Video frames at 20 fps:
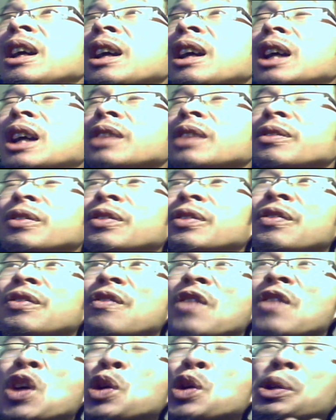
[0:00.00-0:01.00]
I've
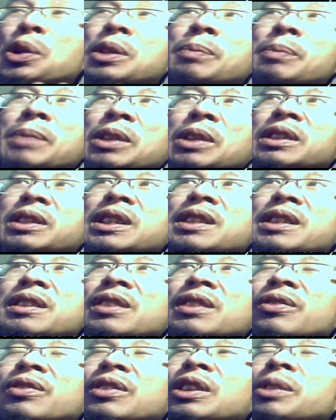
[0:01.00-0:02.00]
heard about this
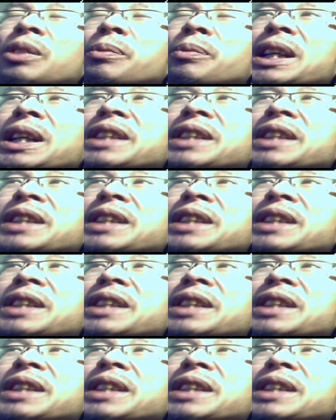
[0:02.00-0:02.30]
from a